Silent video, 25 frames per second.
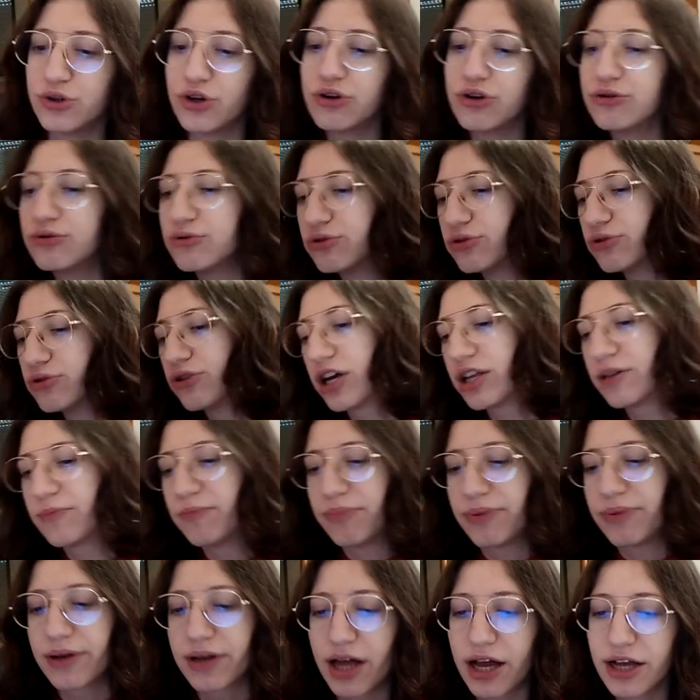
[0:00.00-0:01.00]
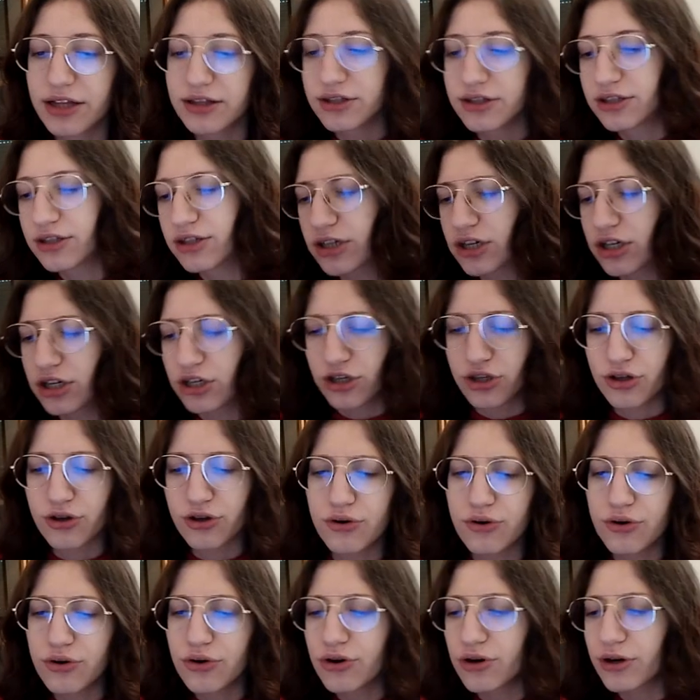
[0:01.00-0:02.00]
No, do not blunder
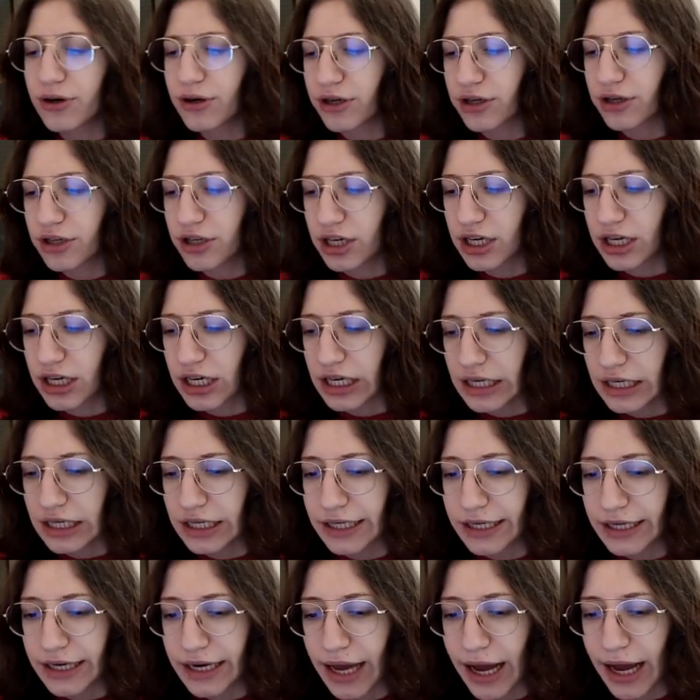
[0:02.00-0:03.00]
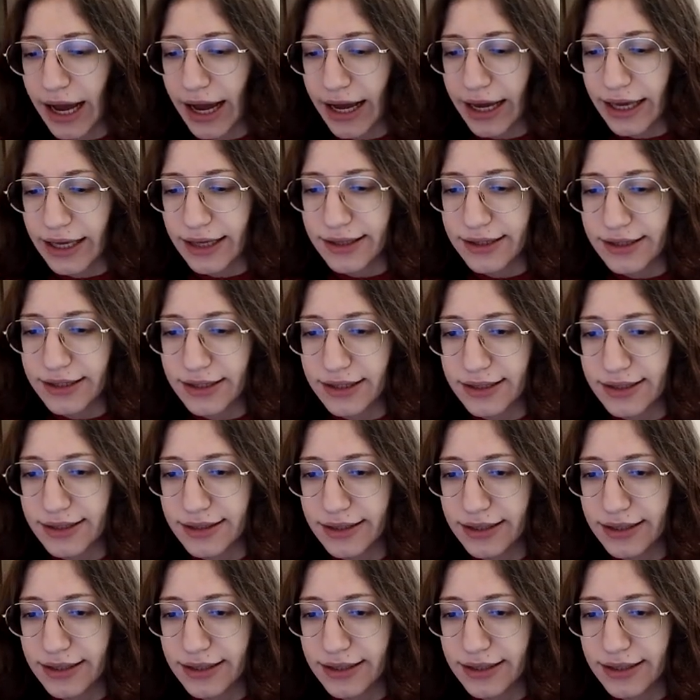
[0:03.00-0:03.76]
your knight.